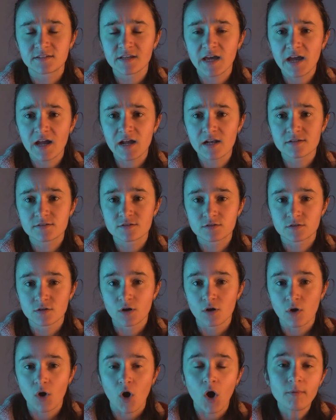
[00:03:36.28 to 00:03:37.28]
tails,
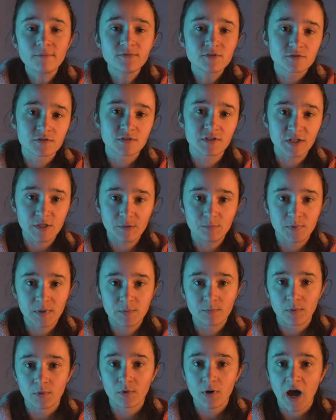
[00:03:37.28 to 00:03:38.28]
so obviously
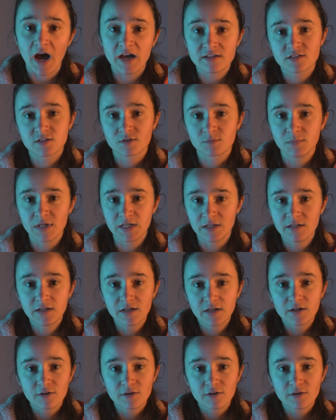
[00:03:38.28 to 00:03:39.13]
people ask me